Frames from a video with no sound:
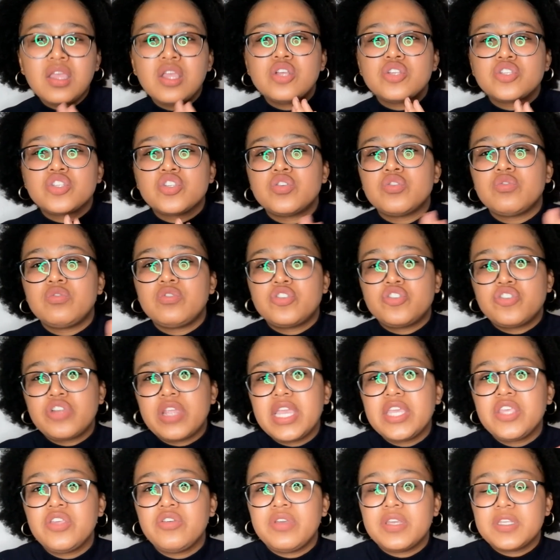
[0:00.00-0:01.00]
So it will
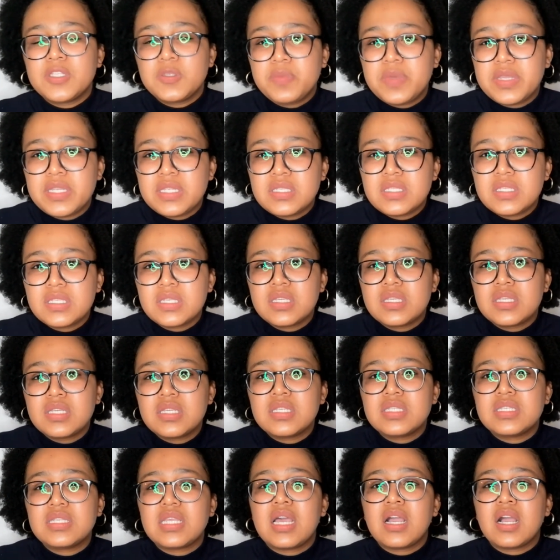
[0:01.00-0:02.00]
track your
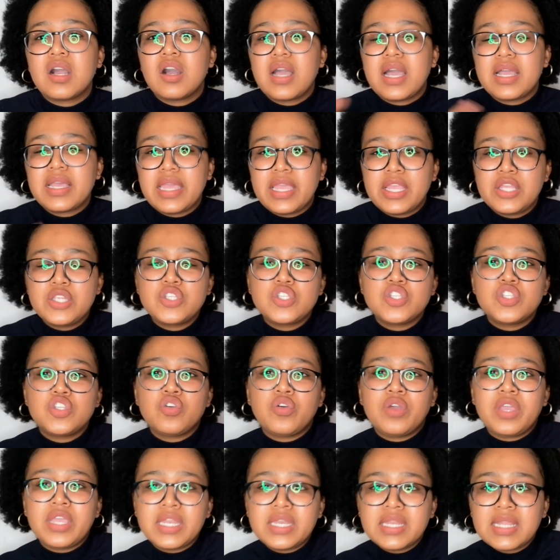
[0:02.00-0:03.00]
expenses against
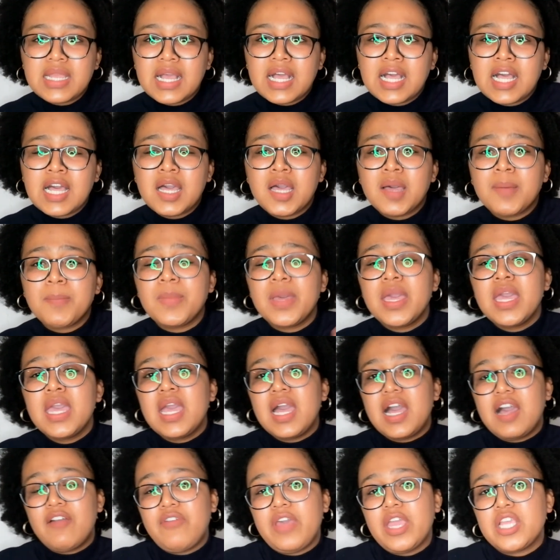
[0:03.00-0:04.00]
your income.
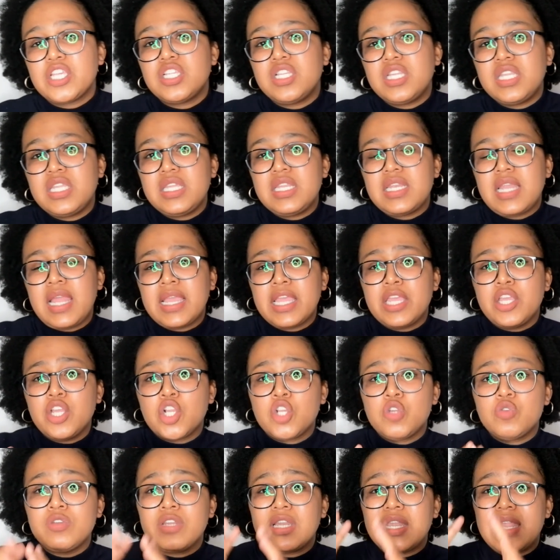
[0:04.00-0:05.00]
I've actually like
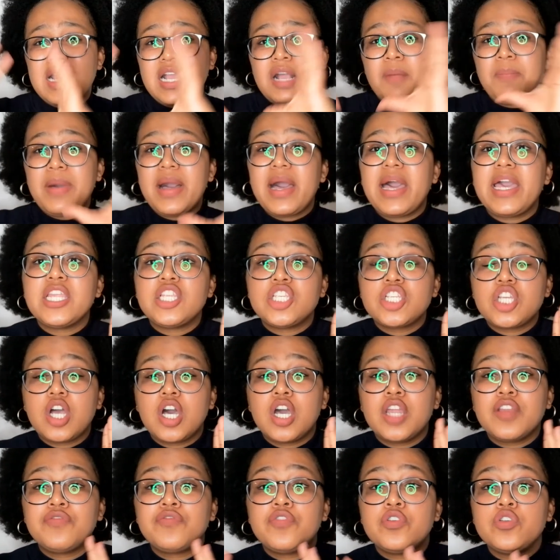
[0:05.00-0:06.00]
included like a pie
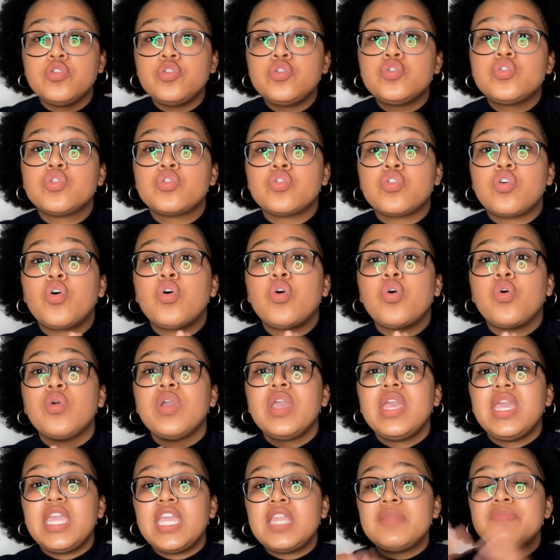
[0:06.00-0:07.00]
chart for you to know
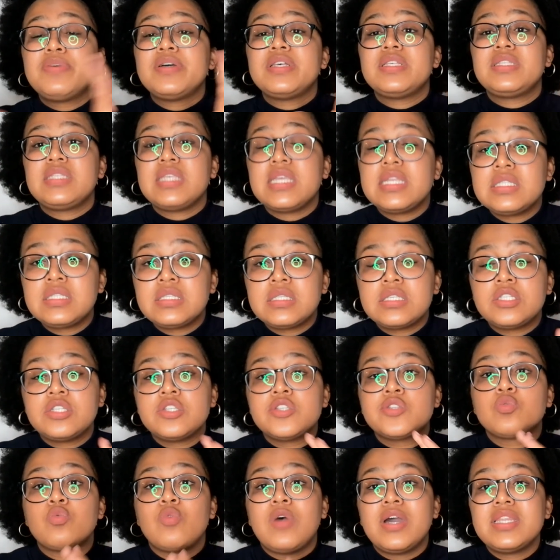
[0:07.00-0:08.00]
in
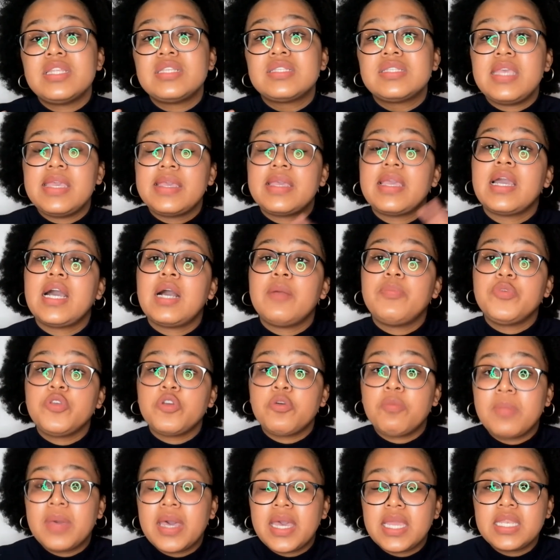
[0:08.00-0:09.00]
percentages what is taking up your
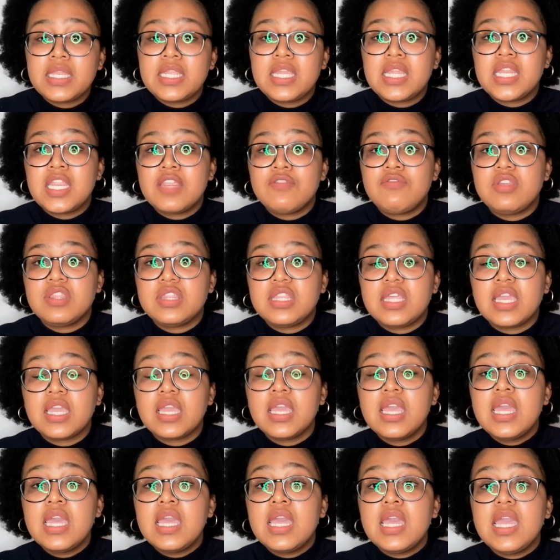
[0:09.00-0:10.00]
money and everything.
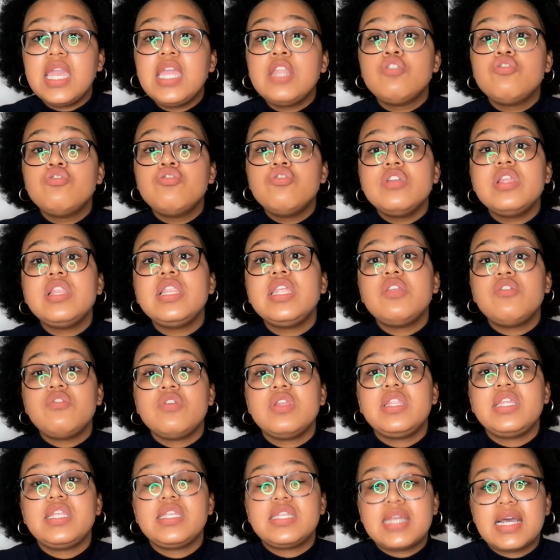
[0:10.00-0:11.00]
It
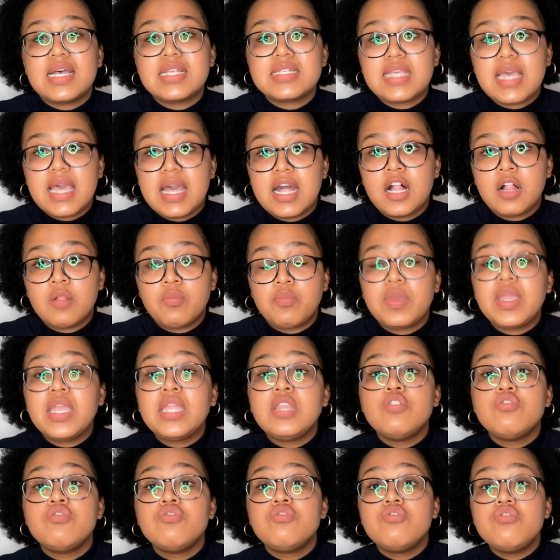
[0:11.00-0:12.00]
really does help. It
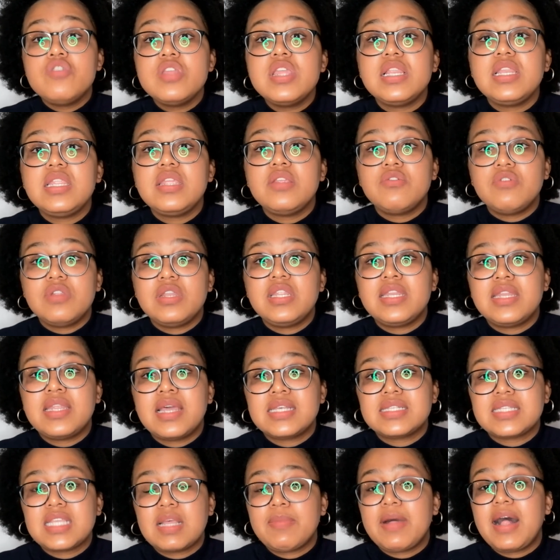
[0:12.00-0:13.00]
really
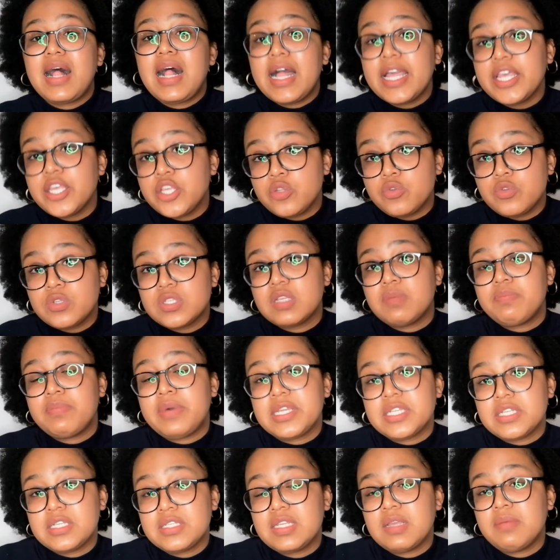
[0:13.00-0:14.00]
does help. I use a
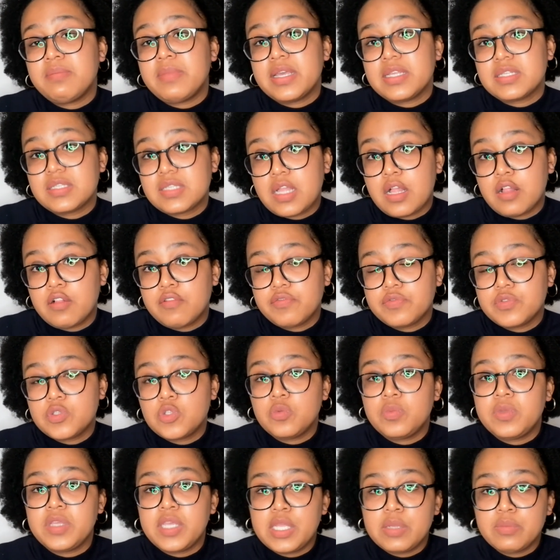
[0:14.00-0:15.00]
budgeter myself to
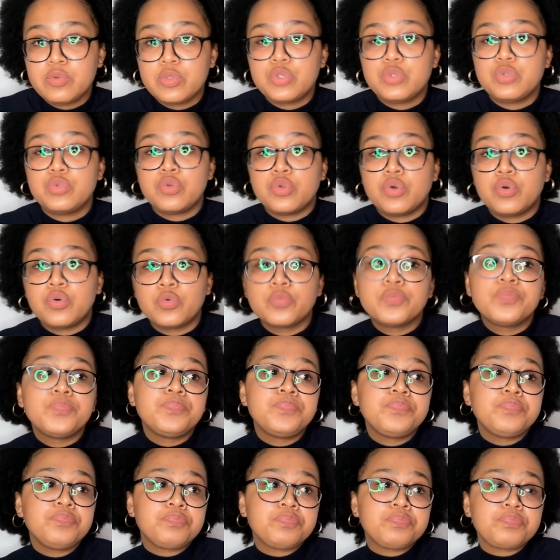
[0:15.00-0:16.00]
be able to know
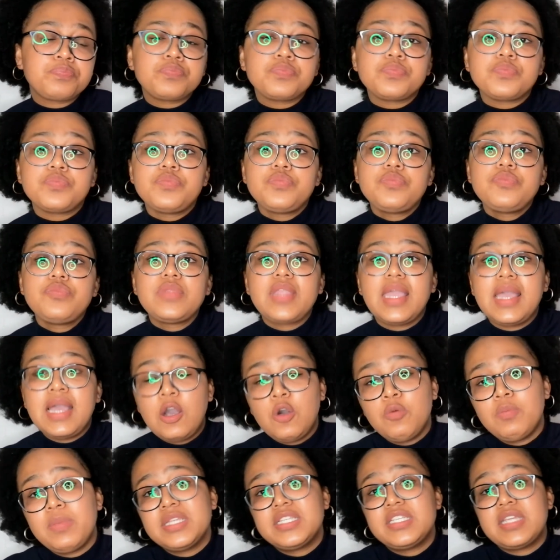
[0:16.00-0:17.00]

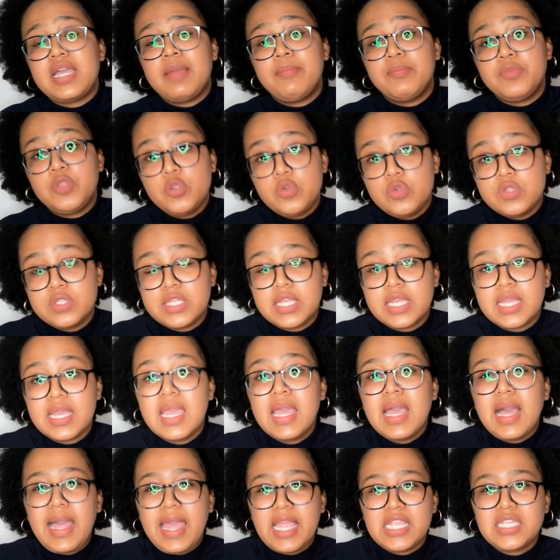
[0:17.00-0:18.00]
how much I'm using.
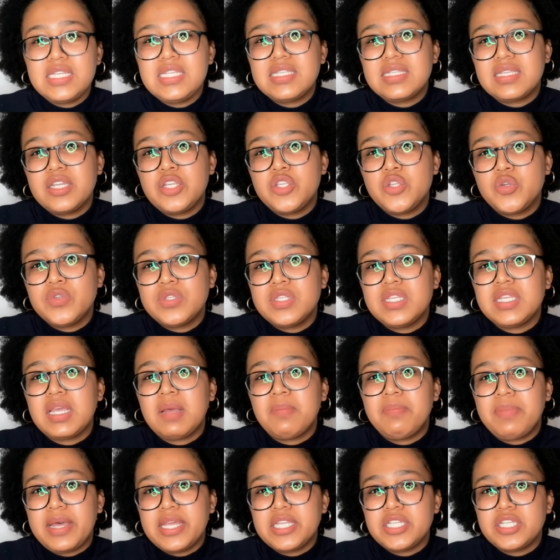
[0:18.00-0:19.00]
I actually started using a
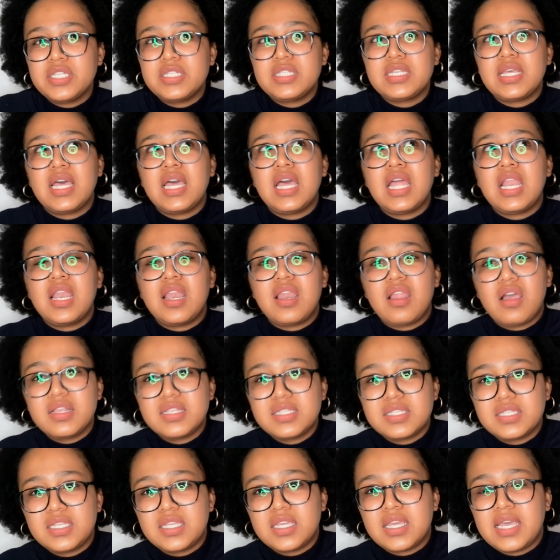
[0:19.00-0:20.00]
budgeter
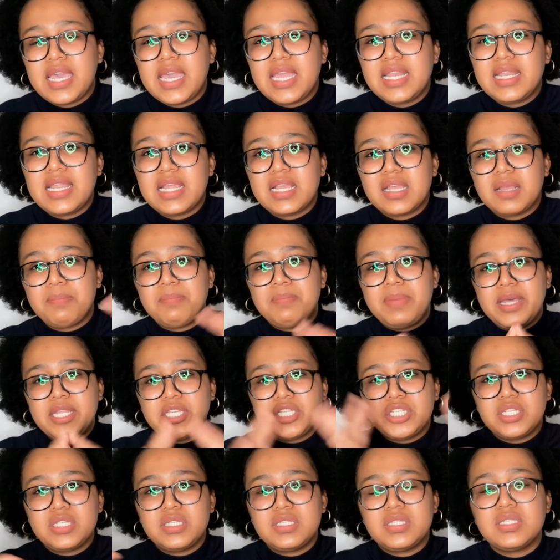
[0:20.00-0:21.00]
last year. I had like a
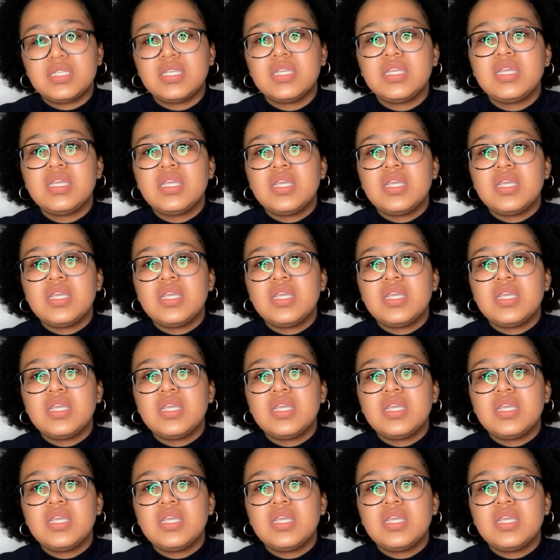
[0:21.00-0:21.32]
budget.